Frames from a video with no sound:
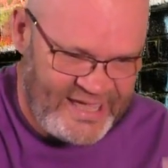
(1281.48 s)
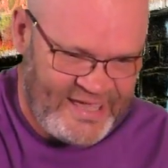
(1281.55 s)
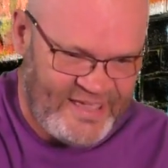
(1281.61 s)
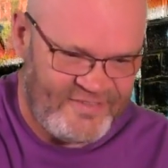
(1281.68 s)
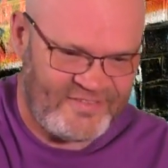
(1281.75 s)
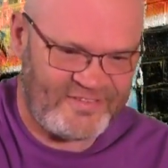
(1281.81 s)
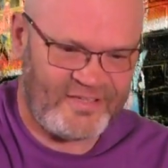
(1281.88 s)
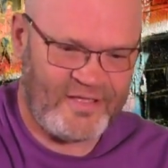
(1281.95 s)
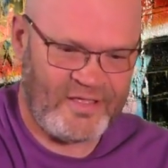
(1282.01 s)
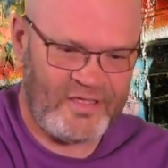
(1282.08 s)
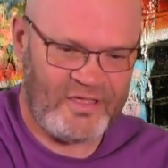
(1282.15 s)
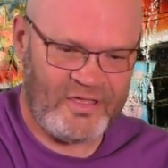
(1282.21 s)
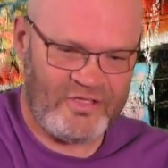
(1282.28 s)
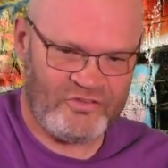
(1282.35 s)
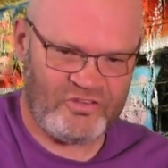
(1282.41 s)
is,
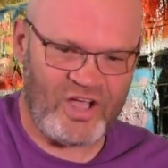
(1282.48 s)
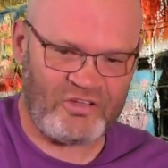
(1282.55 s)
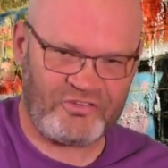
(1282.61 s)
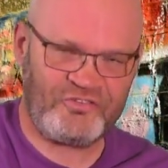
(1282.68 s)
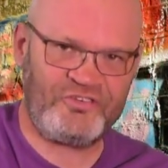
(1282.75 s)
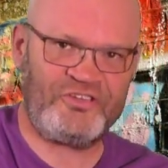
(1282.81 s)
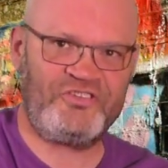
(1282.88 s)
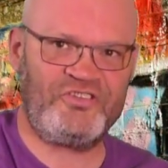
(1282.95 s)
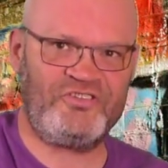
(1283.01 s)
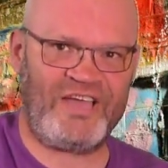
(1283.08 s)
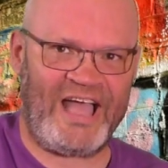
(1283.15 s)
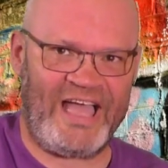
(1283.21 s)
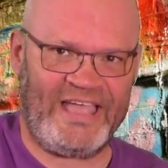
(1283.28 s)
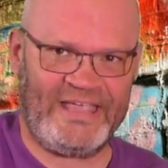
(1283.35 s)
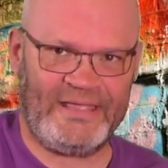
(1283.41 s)
just for
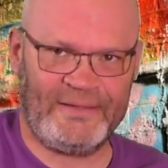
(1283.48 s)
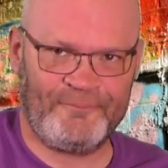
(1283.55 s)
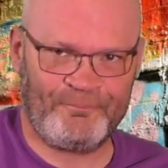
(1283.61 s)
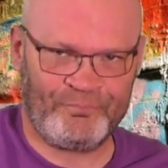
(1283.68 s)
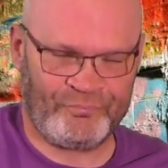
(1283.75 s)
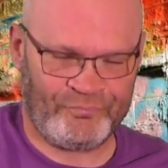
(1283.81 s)
today,